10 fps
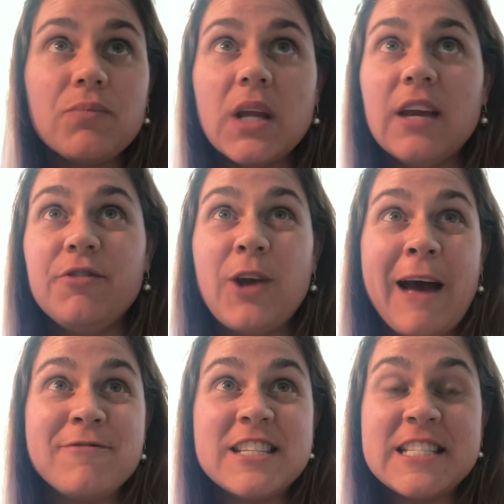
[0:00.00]
If you
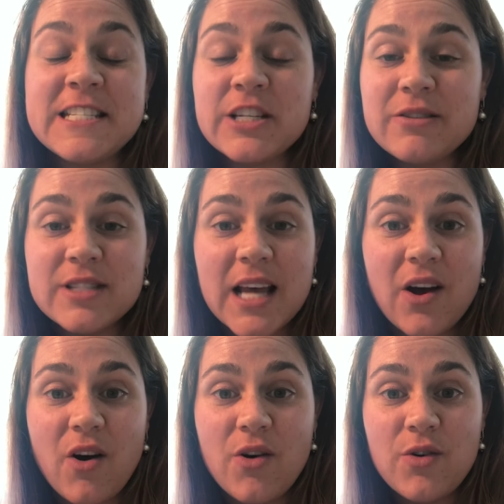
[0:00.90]
have stickers at
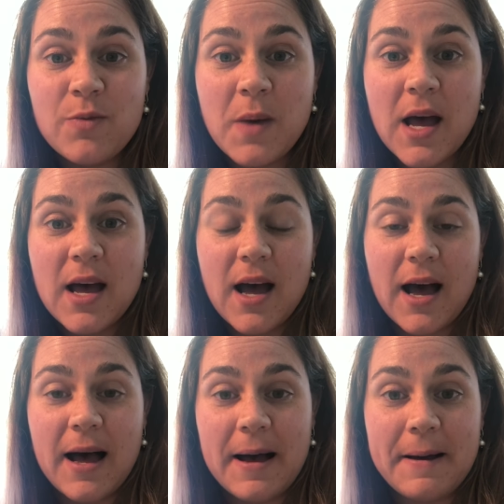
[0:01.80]
home,
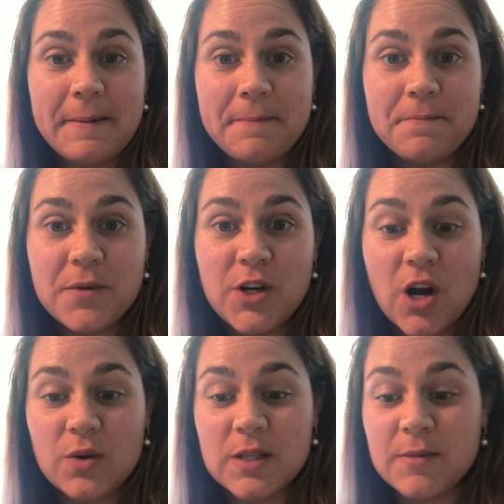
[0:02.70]

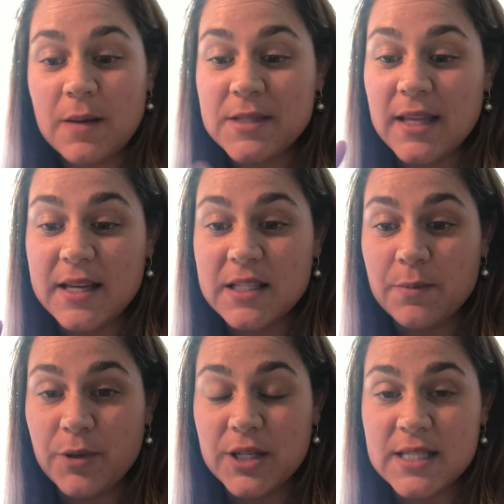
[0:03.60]
sometimes I to
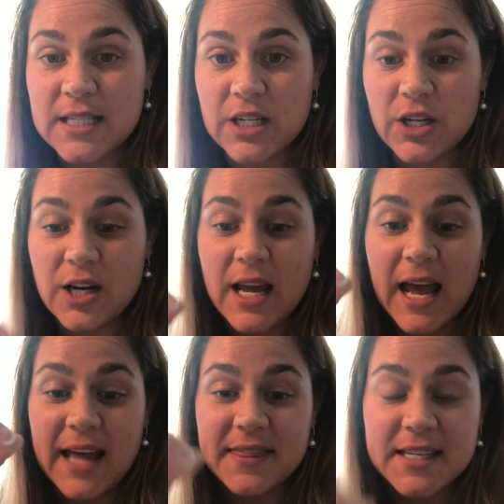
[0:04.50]
put a sticker
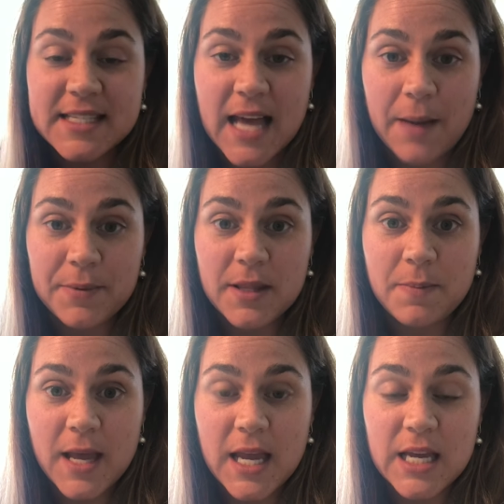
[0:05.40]
at the top of the
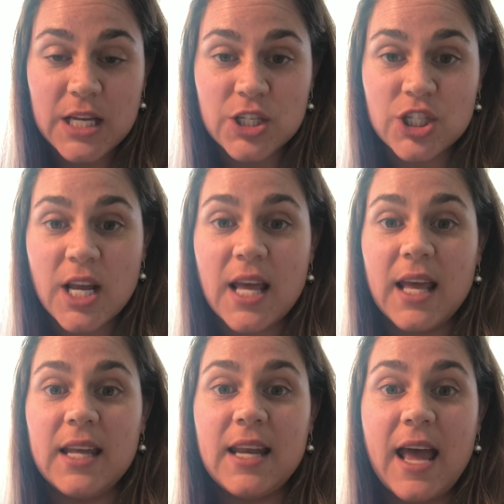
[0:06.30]
page
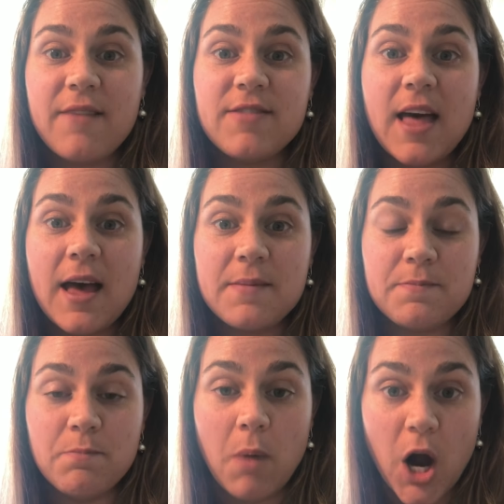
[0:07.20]
and have that
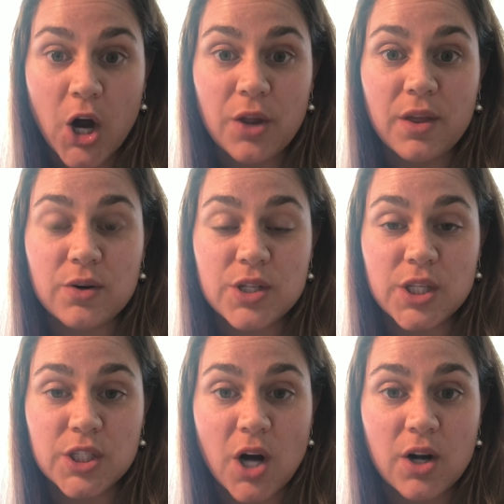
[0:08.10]
mark their
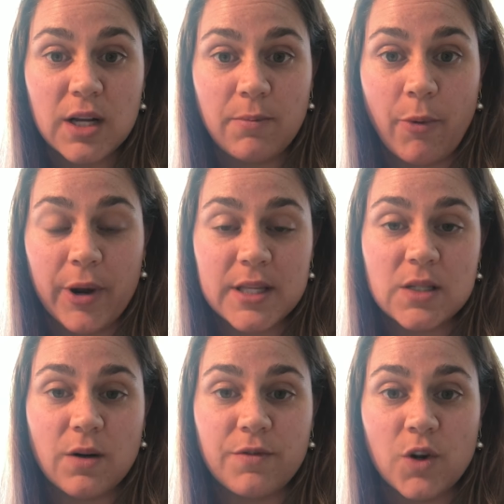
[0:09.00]
starting point.
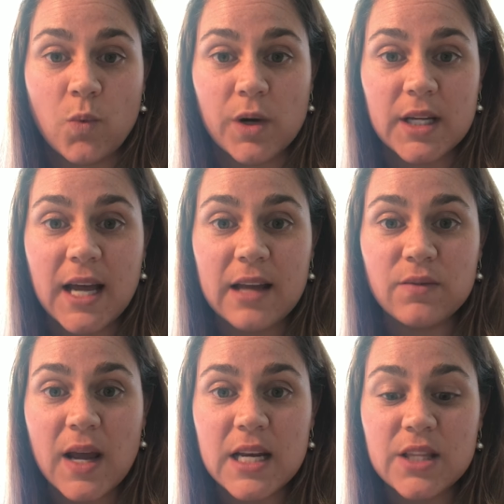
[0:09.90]
So if they're working on
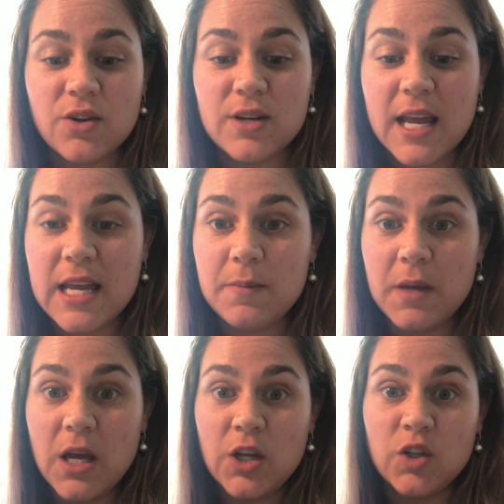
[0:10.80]
writing their name,
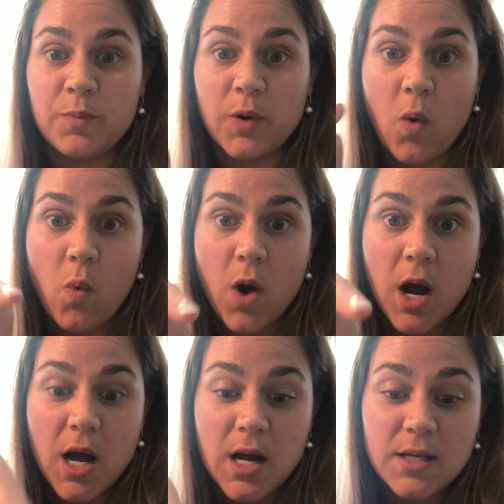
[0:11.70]
you put
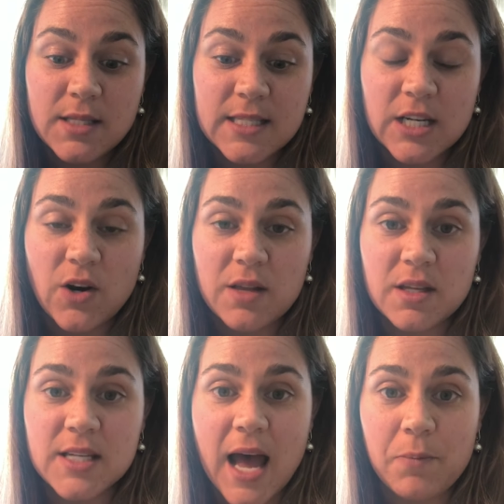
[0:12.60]
one sticker at the
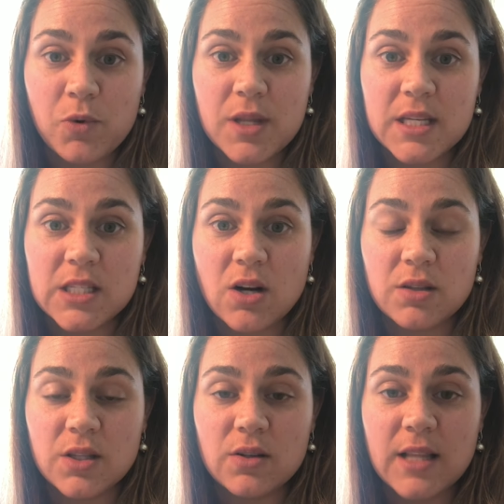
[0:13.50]
top where they
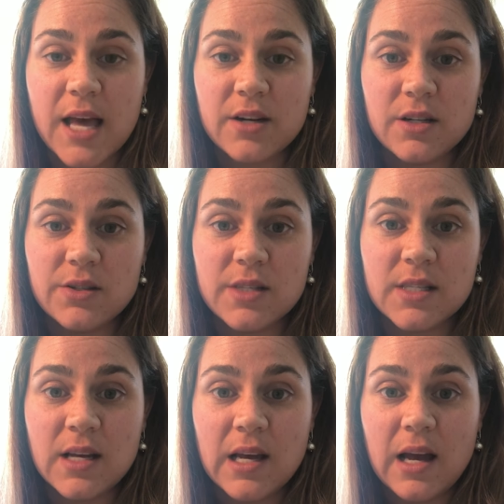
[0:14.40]
start their letters
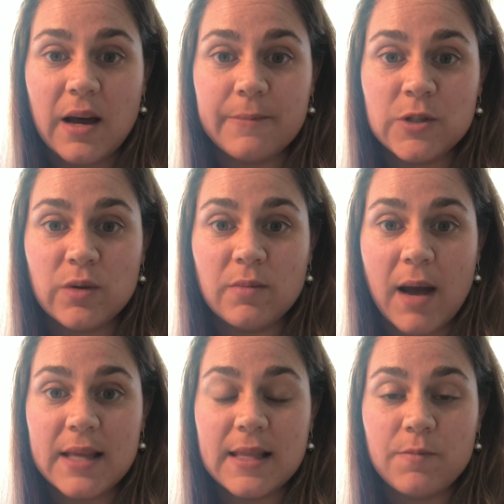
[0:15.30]
to
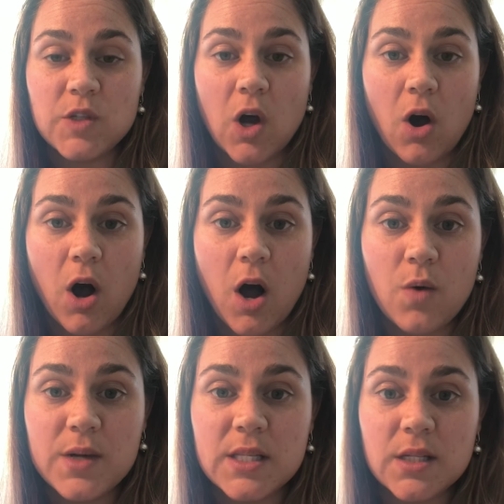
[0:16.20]
remind them to
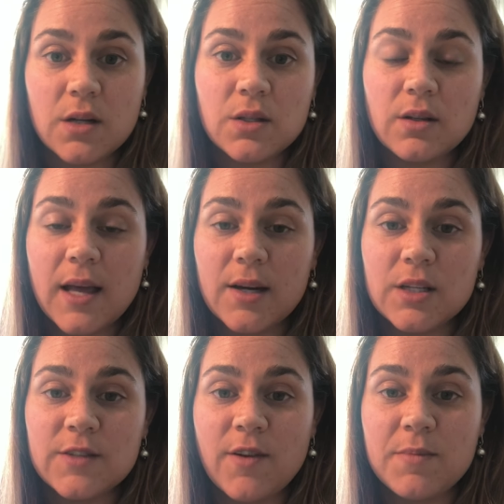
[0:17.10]
always start their
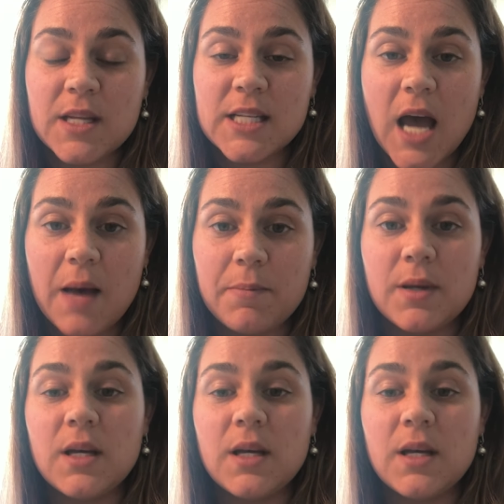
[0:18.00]
letters from the top.